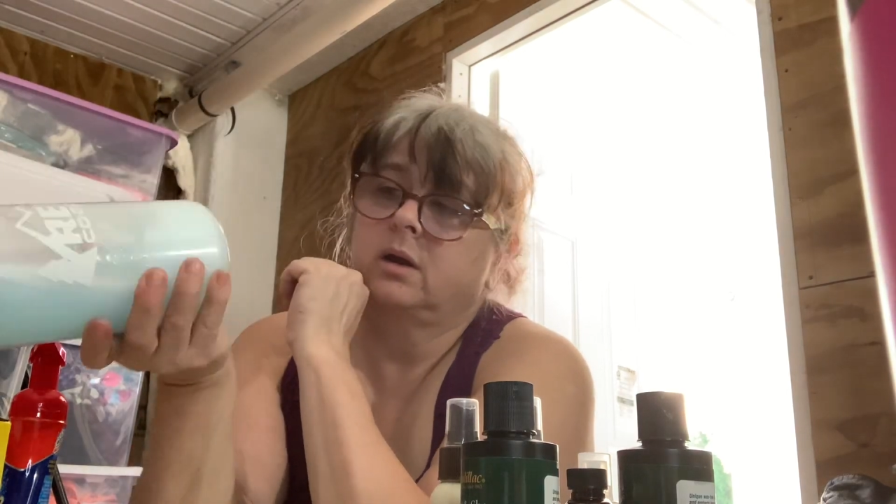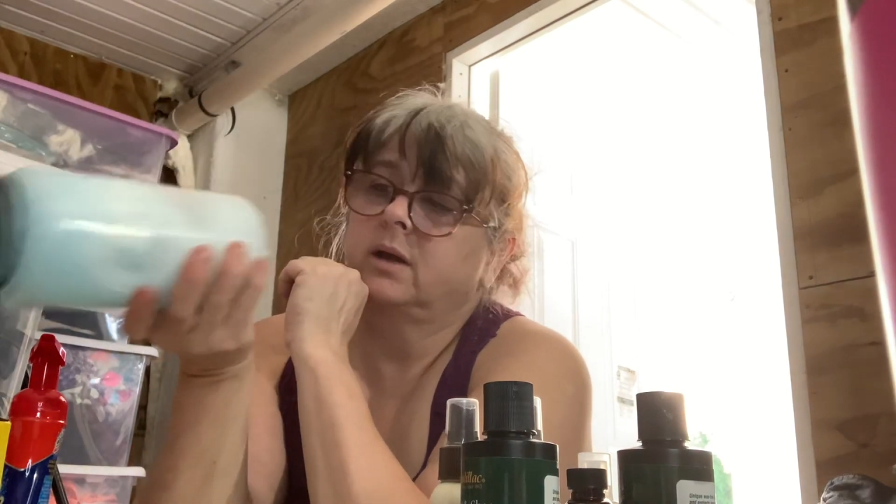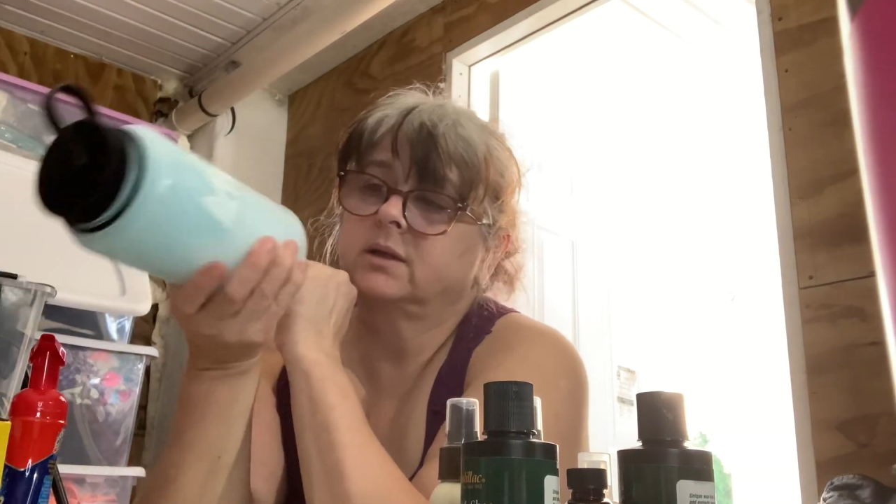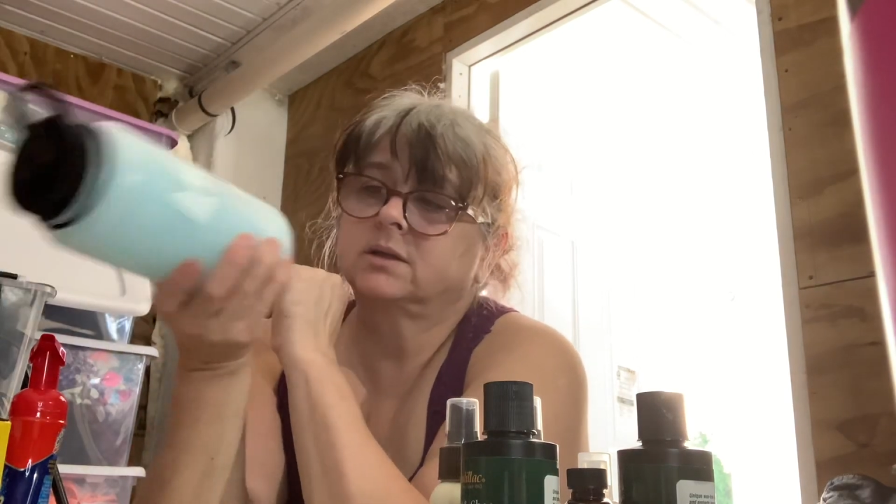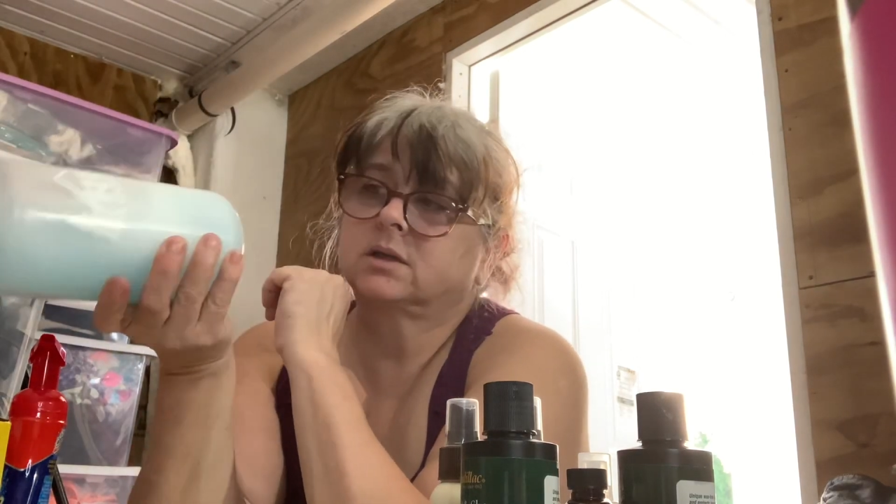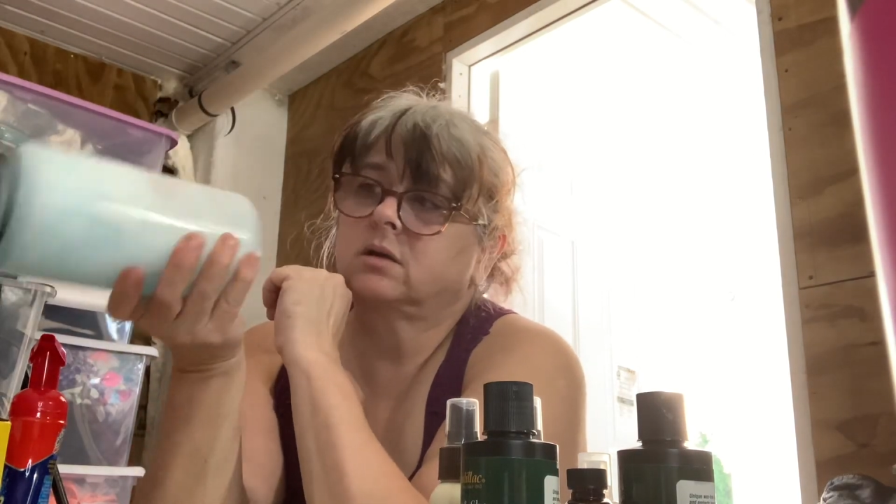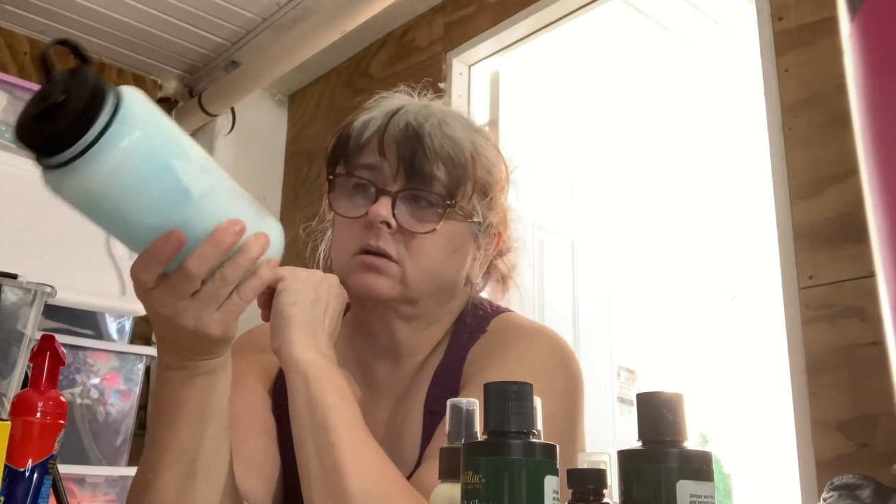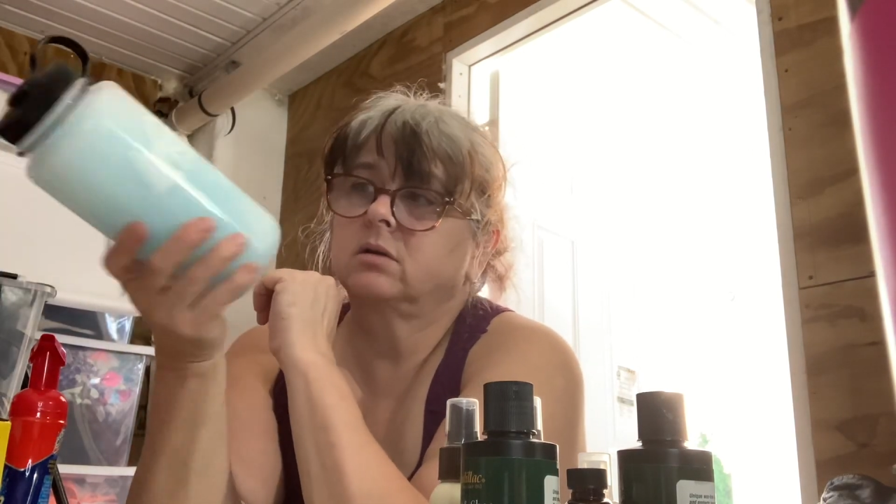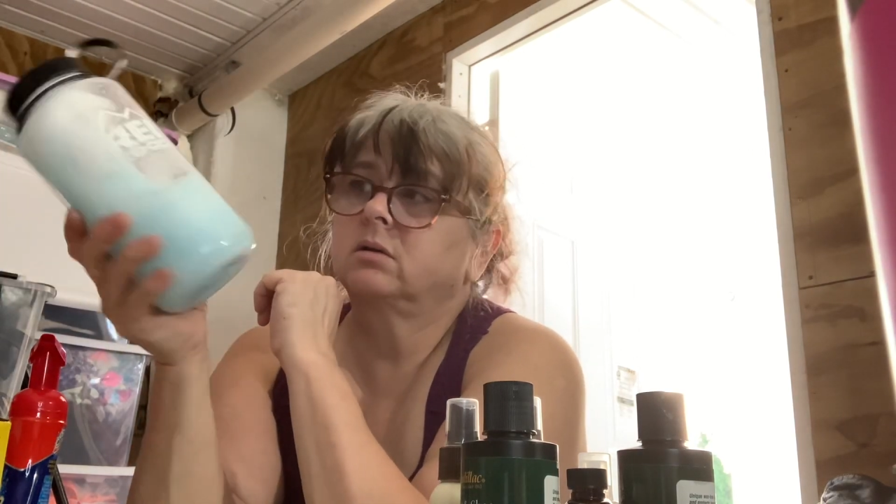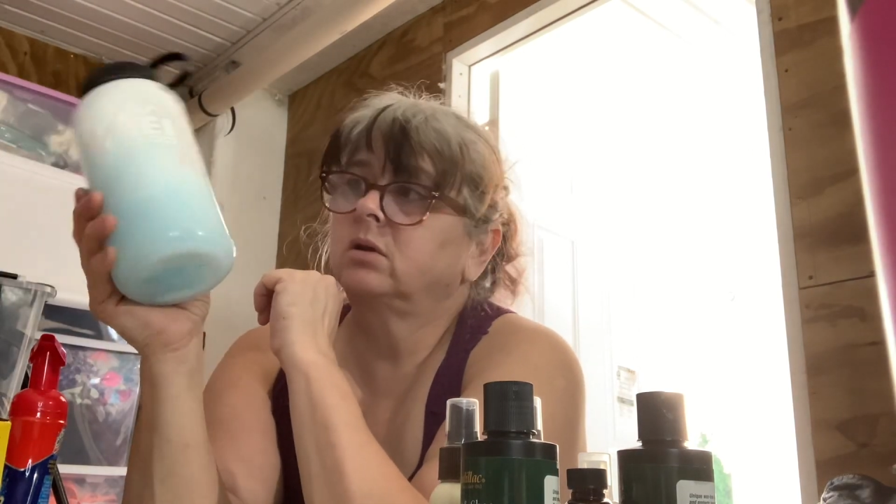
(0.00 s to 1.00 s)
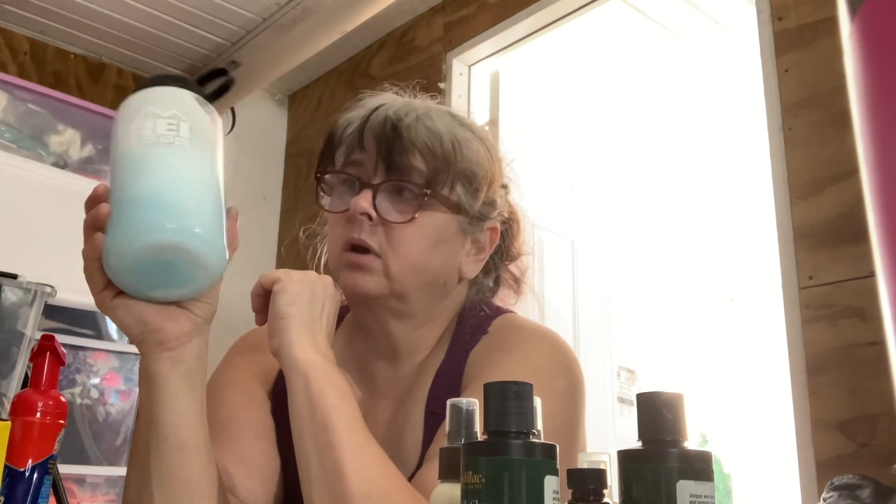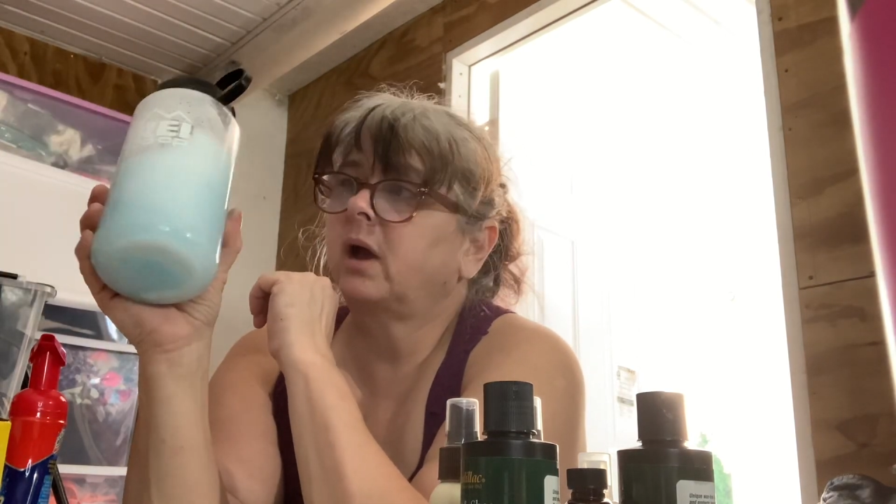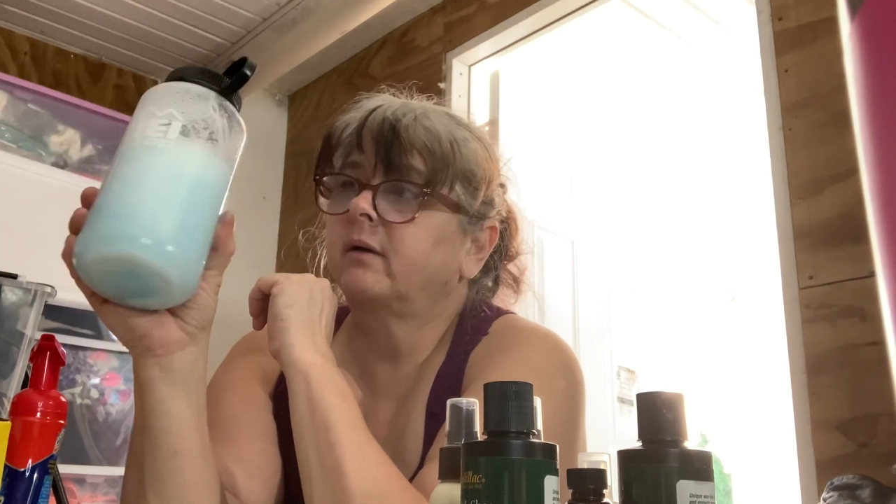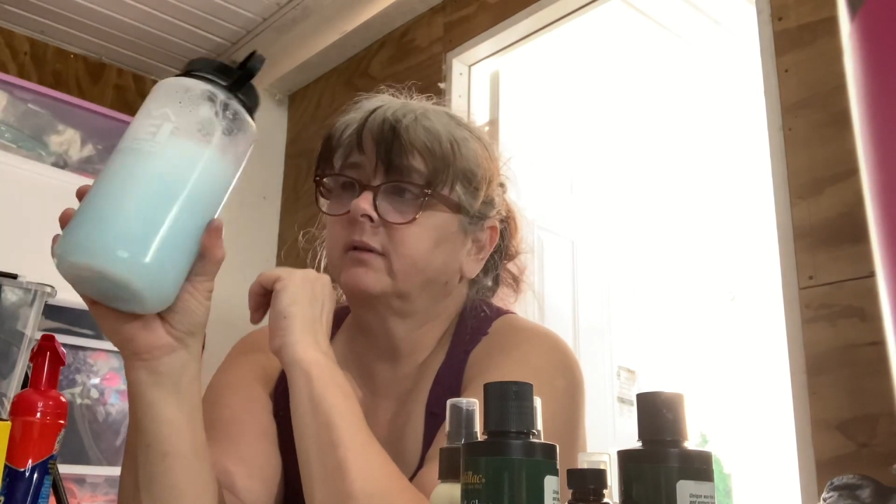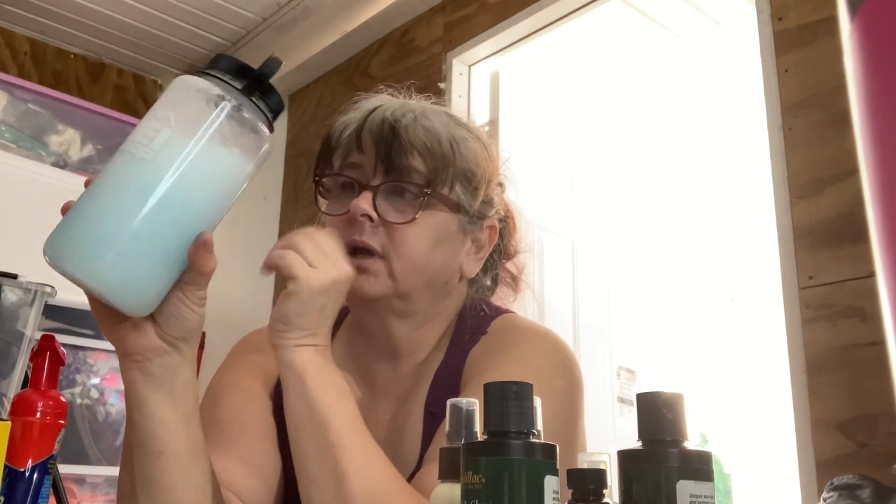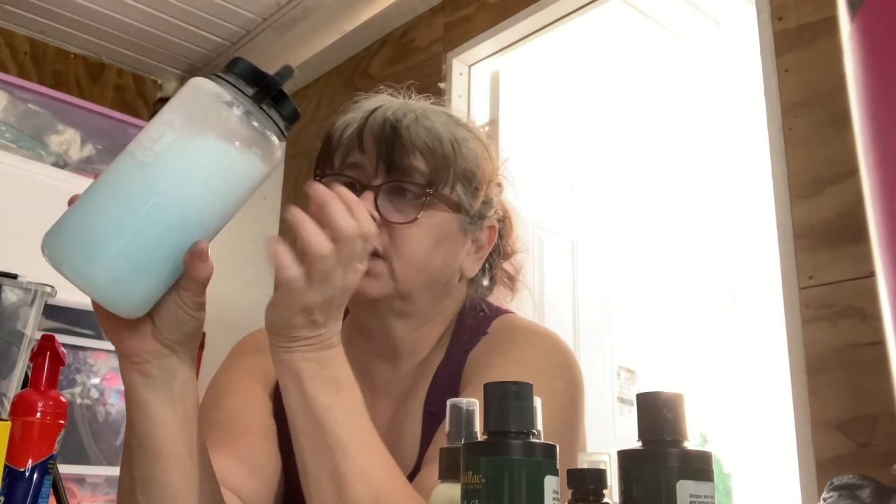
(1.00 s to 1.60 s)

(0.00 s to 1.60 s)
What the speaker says: And so you have like a